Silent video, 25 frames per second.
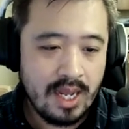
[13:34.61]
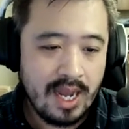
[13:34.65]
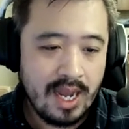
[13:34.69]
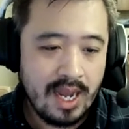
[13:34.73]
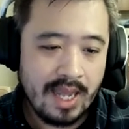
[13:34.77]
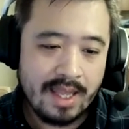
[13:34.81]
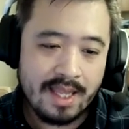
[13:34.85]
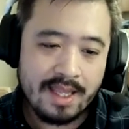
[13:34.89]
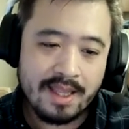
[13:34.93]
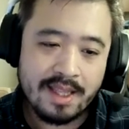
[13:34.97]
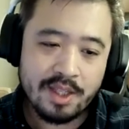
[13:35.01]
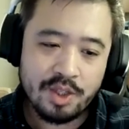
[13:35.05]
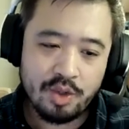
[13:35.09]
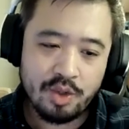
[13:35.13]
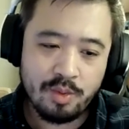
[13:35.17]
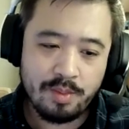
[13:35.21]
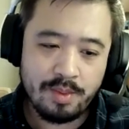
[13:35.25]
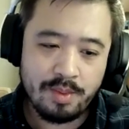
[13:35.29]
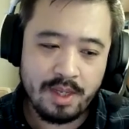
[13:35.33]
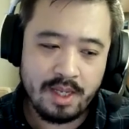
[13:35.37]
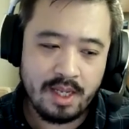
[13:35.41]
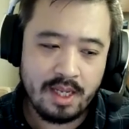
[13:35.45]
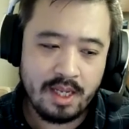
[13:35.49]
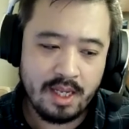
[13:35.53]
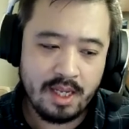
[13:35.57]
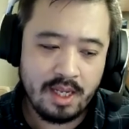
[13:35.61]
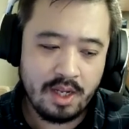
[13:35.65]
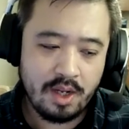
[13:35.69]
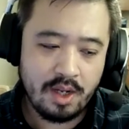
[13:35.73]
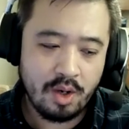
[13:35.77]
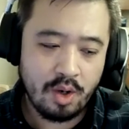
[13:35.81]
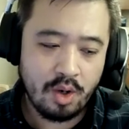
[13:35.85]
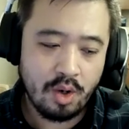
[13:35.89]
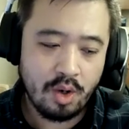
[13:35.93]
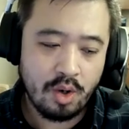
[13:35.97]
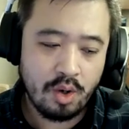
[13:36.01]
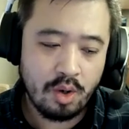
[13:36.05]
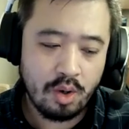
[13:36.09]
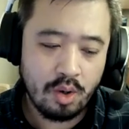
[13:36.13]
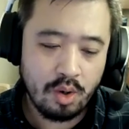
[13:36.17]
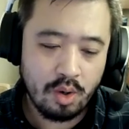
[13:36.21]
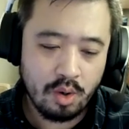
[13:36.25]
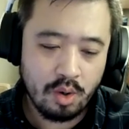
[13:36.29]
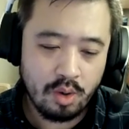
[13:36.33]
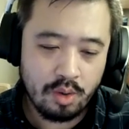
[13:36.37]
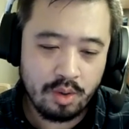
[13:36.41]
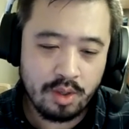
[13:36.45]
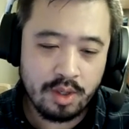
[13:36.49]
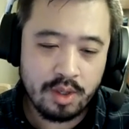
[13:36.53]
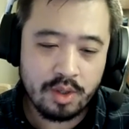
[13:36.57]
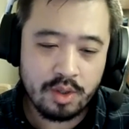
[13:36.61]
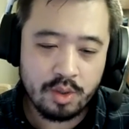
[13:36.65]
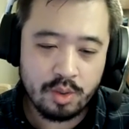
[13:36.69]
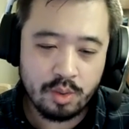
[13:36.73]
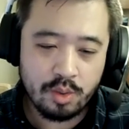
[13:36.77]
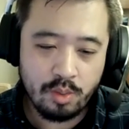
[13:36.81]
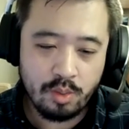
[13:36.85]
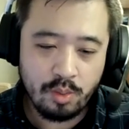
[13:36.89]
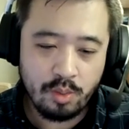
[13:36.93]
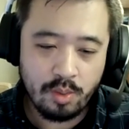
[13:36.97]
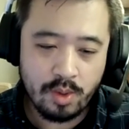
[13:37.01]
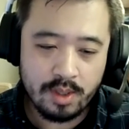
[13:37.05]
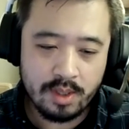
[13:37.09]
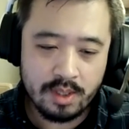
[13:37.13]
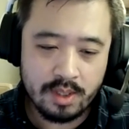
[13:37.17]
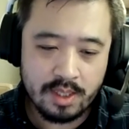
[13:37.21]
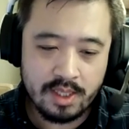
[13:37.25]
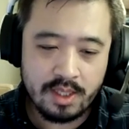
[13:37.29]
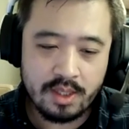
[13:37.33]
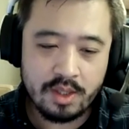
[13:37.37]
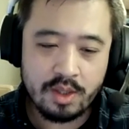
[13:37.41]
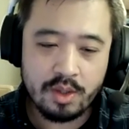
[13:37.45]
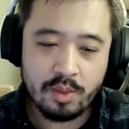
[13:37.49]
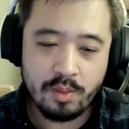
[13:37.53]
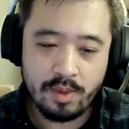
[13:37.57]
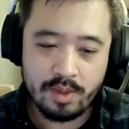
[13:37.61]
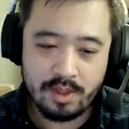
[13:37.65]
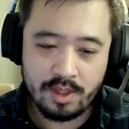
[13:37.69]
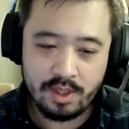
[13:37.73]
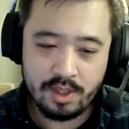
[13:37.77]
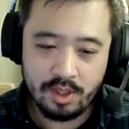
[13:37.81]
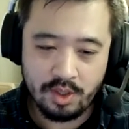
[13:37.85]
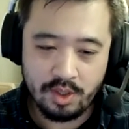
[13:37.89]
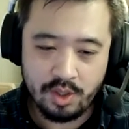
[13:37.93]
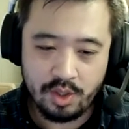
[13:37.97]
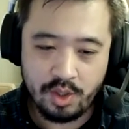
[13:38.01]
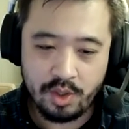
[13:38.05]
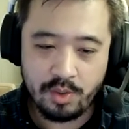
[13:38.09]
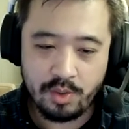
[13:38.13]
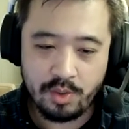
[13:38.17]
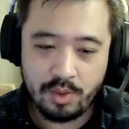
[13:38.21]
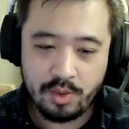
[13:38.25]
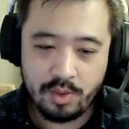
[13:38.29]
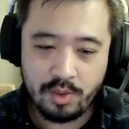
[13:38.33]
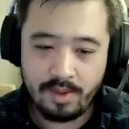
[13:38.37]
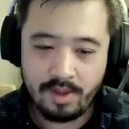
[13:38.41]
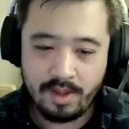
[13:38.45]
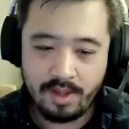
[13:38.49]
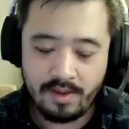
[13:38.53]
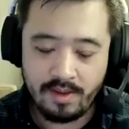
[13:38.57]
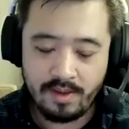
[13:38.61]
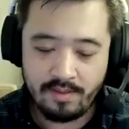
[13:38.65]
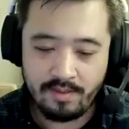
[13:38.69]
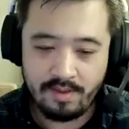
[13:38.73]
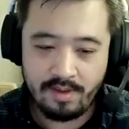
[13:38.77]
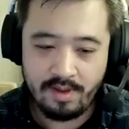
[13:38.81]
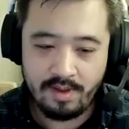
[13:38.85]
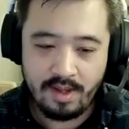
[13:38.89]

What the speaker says: I think this will be early 2022, I believe.